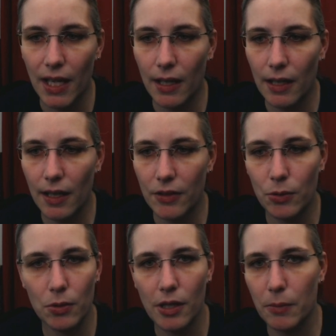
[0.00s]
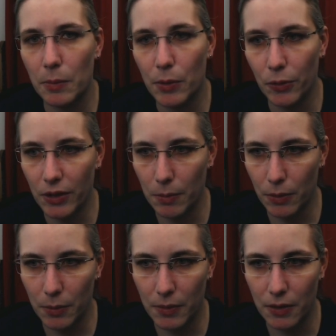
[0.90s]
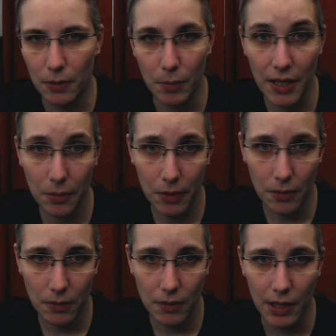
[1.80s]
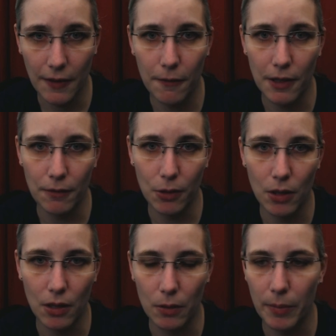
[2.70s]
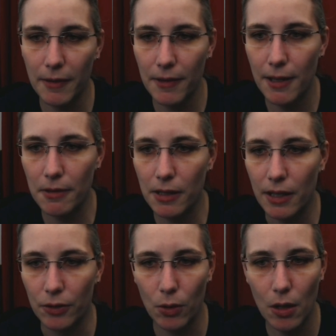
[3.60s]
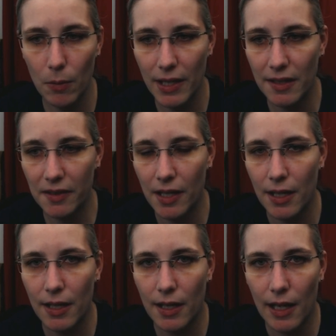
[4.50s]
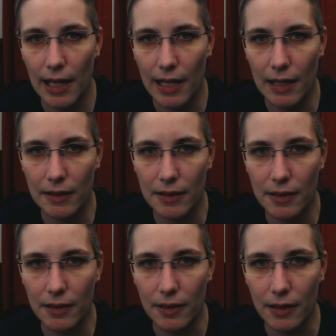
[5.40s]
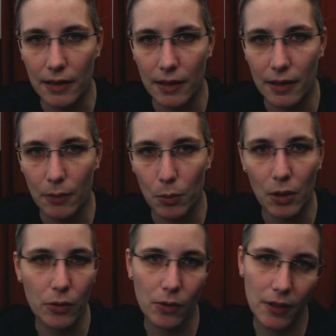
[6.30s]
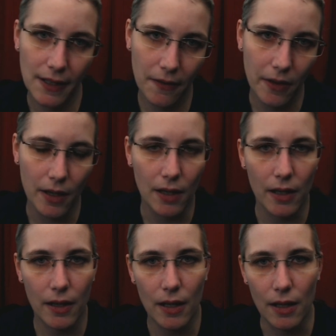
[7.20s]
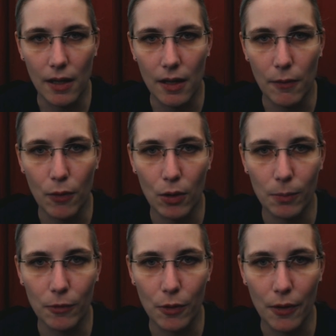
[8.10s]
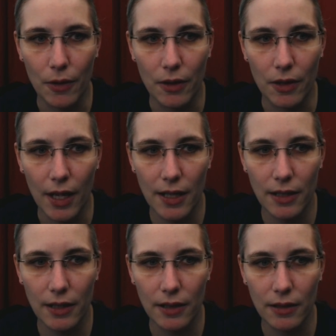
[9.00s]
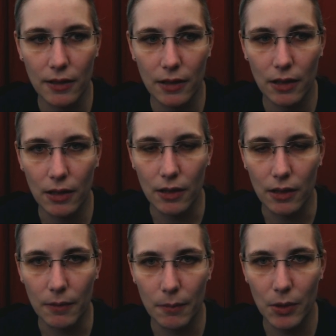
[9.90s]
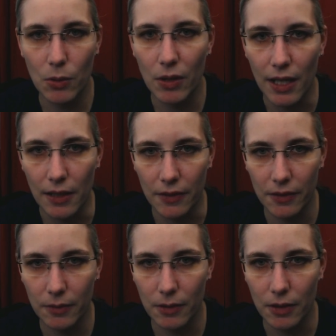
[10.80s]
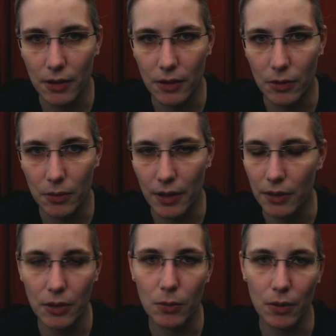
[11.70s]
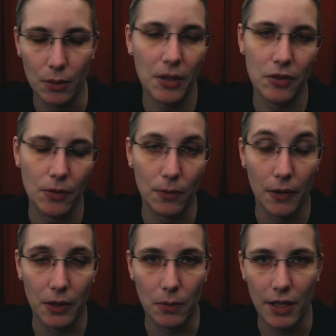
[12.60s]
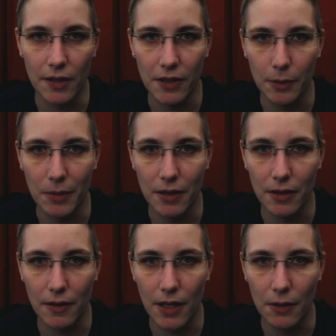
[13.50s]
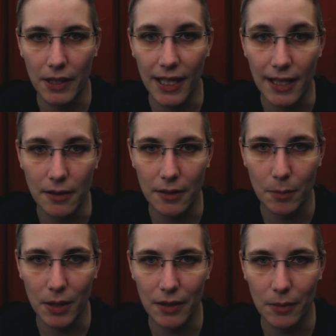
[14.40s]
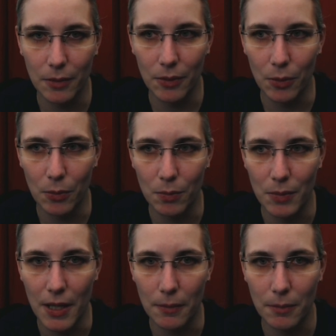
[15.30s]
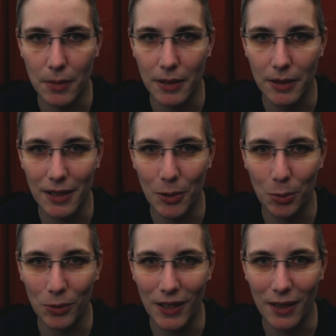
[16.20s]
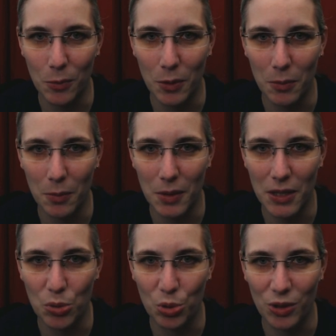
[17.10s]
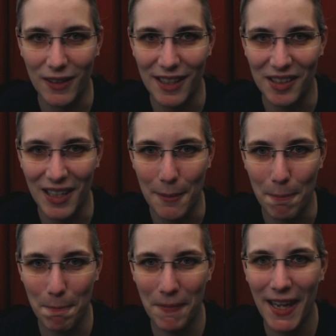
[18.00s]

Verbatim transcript: Uh, as usual, I will post the appointment on Patreon at the $5 or above level, as always and uh, we'll also link the the the form for handing in uh, Q and A's uh, during uh, Q uh, questions for the Q and A segment there again. Please, so yeah, uh, in hopes that it will be used this time.